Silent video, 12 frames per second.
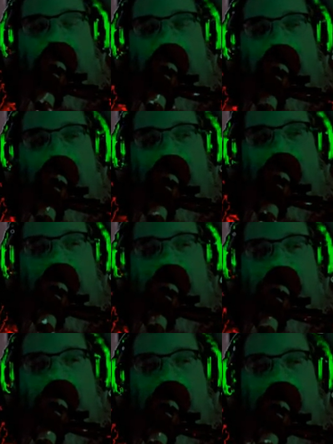And if she
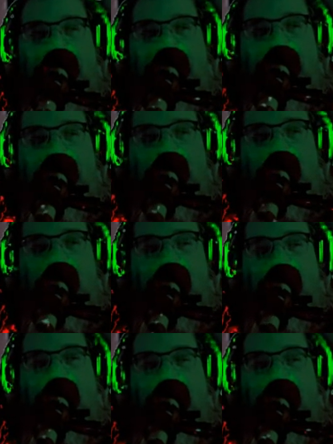does have
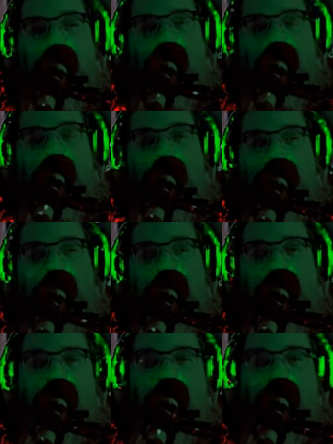children, I hope she
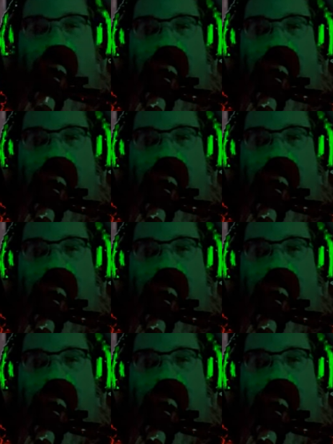never,